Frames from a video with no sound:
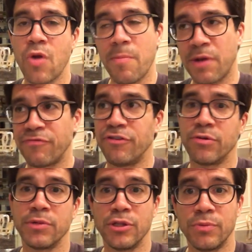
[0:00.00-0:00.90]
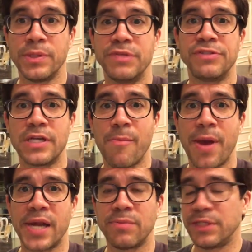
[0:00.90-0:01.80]
I might fear him a little bit if he got
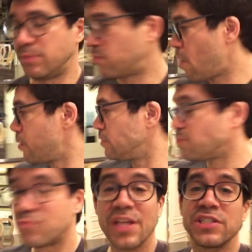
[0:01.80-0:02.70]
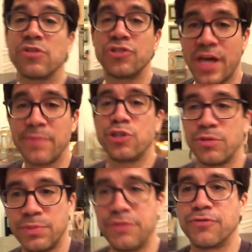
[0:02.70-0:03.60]
mad at me. That's how time
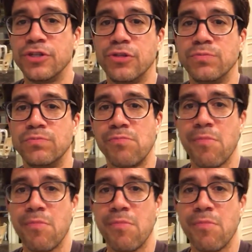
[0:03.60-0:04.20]
should be for you.